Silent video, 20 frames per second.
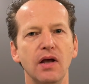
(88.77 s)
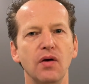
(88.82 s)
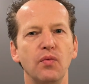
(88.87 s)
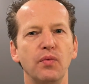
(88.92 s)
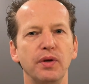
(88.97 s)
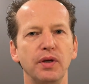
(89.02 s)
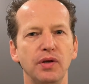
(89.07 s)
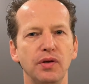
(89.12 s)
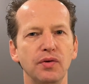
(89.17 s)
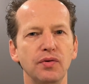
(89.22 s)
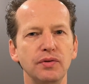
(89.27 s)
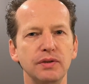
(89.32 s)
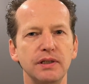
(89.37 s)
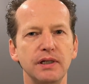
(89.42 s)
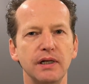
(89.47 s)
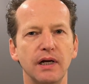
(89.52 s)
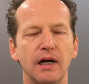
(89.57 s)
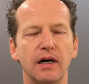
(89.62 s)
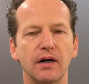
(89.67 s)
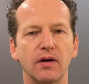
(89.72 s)
we're
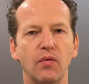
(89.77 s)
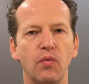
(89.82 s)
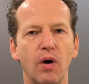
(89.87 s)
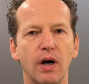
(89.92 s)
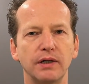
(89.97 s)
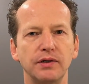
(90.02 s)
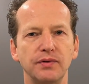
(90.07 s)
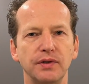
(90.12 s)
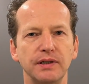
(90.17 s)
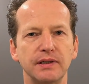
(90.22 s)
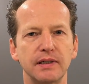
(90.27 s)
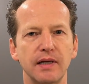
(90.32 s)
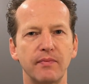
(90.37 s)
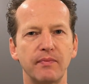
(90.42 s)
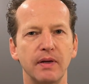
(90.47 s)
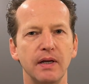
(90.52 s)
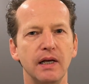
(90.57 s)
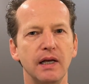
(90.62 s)
using our quadricep.